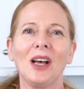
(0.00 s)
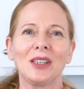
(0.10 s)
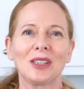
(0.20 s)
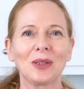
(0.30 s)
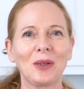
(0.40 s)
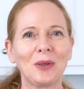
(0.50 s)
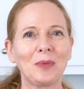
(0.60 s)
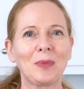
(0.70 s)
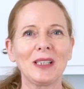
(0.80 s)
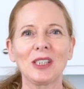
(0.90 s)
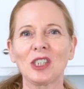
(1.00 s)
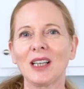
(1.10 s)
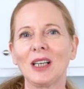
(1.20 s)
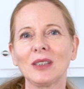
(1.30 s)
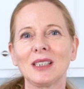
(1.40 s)
So please check
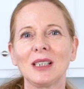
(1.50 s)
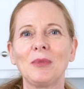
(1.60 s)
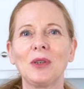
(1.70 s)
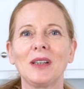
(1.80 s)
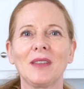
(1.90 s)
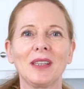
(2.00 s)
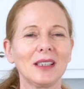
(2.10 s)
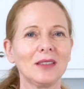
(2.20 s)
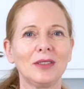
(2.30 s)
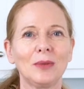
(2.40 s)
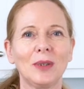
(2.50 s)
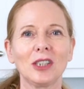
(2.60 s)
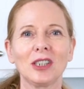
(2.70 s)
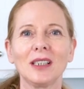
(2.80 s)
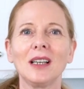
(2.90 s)
out some more, and thank you for
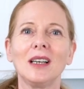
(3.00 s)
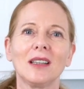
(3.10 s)
watching.